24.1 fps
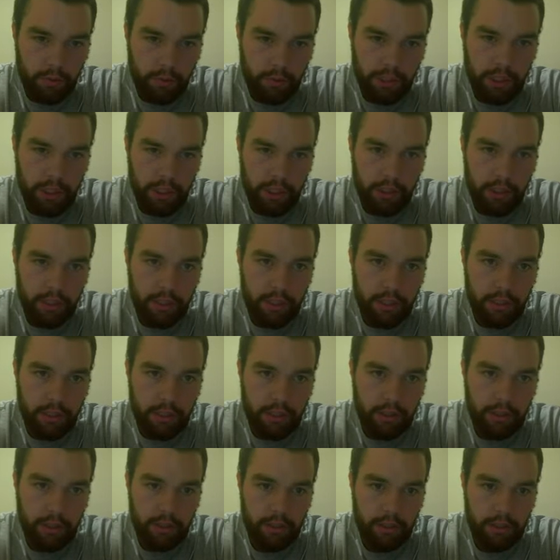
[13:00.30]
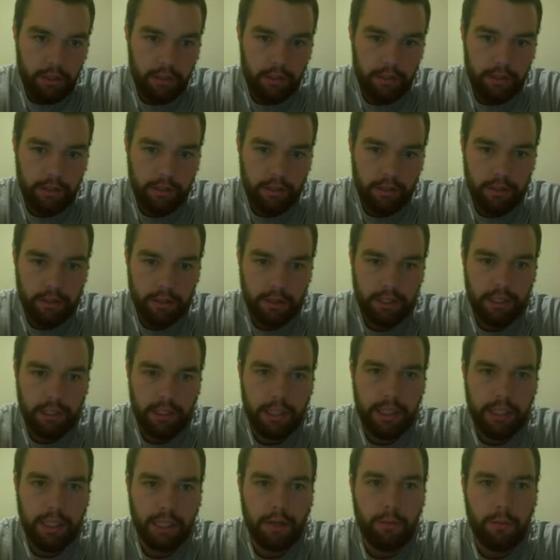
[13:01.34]
in... see,
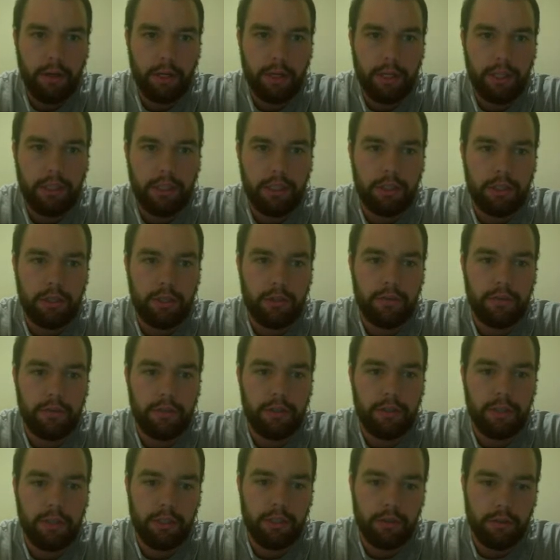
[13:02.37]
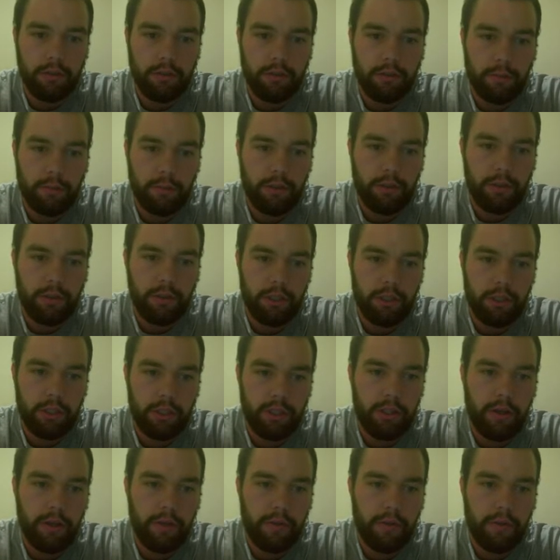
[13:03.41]
like, I want to conserve Sneasel. So I'm going to switch in
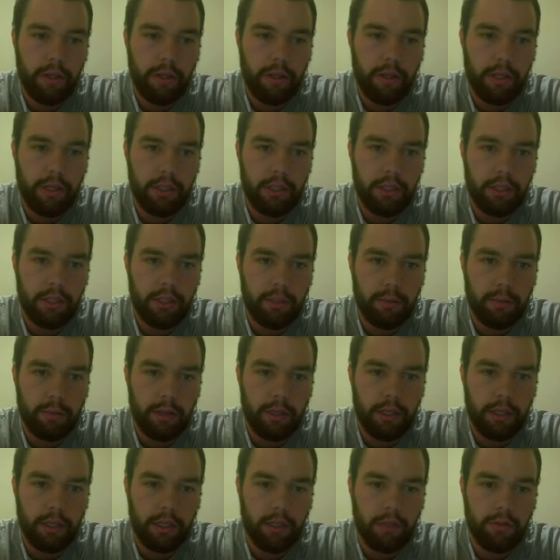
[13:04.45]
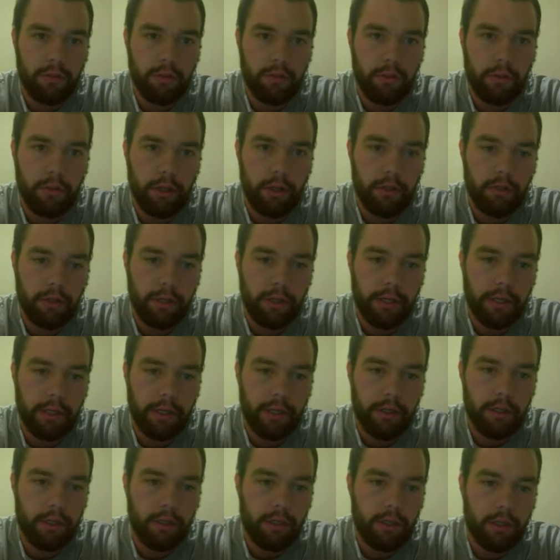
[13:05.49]
Staravia, and I'm probably going to lose Ludicolo here.
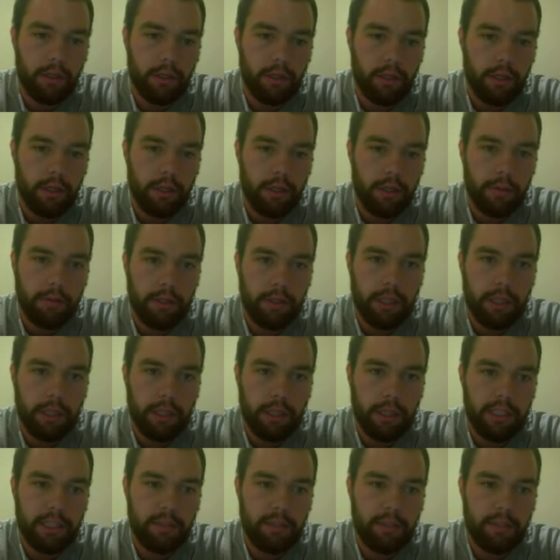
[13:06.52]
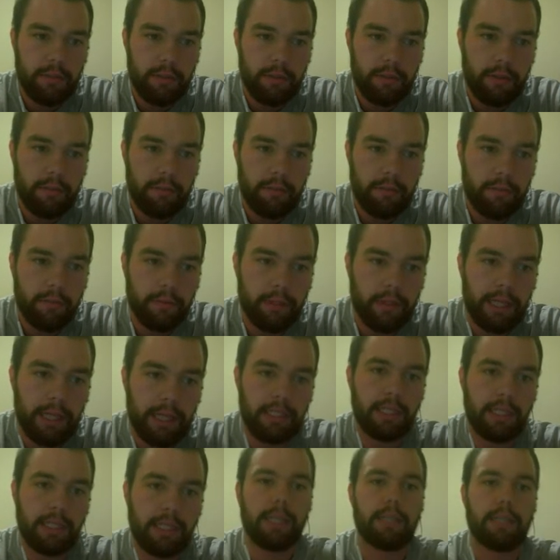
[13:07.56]
I'm just going to Ice Beam the
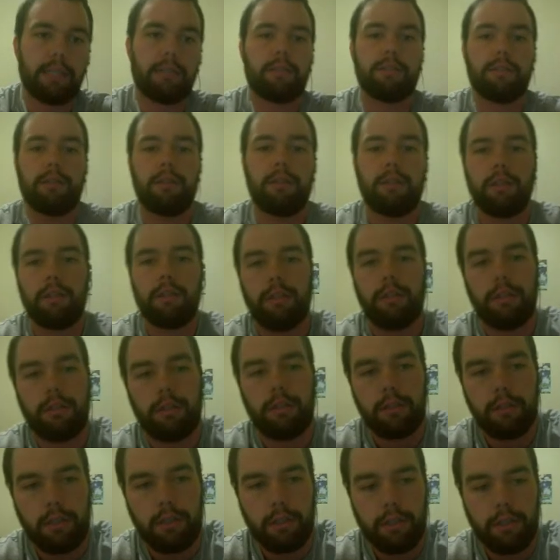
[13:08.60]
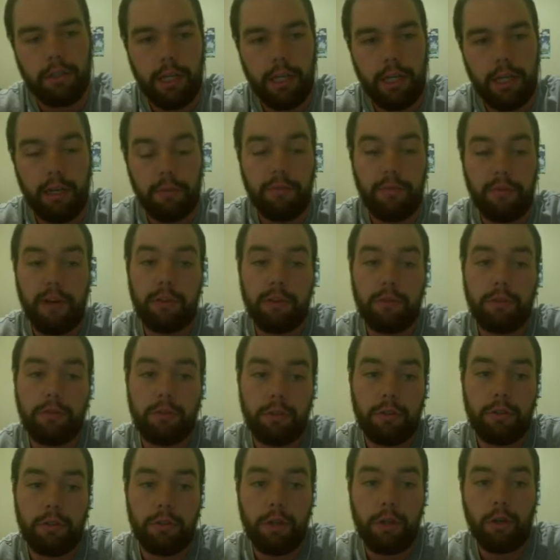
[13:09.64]
Latias. And I'm fine losing
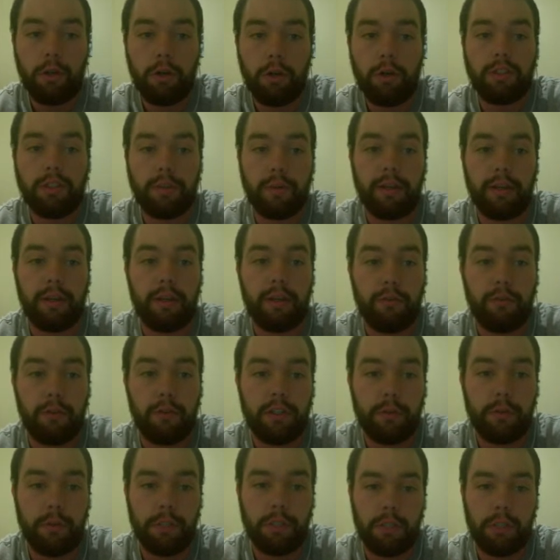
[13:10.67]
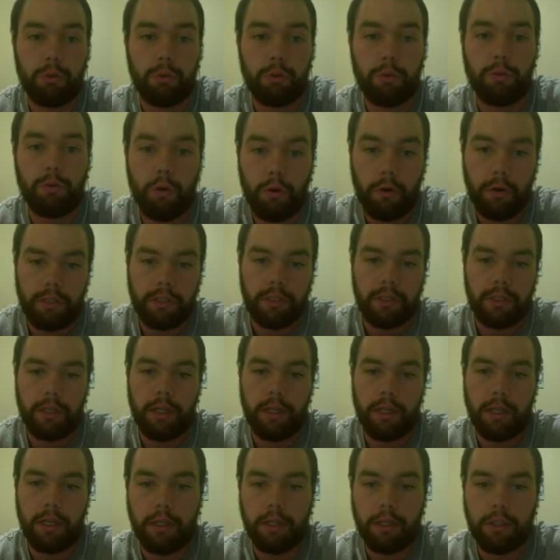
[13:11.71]
Ludicolo because I'm going to get a free switch into Aurorus
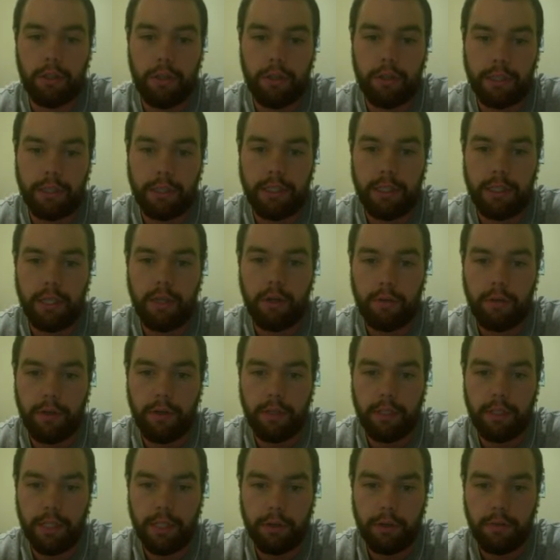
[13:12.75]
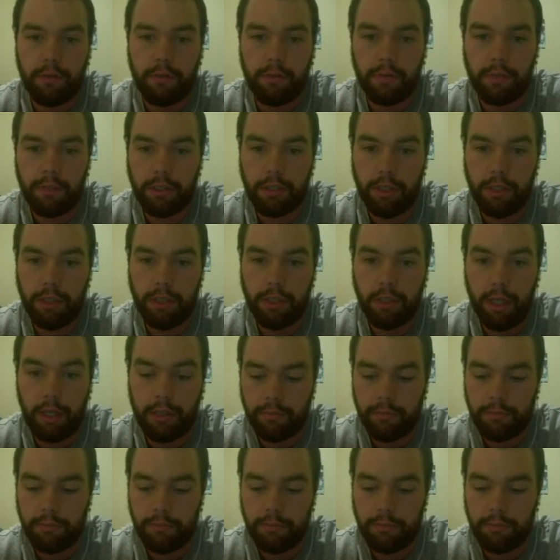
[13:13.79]
on the turn that Tailwind runs out, which is awesome.